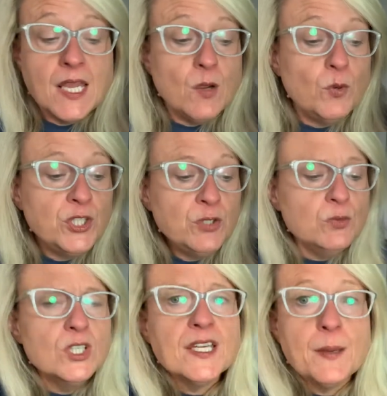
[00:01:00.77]
When you
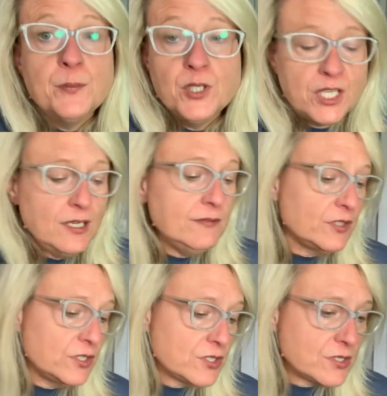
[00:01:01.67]
look at book
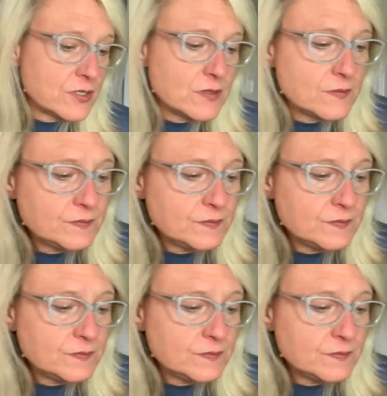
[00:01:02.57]
covers,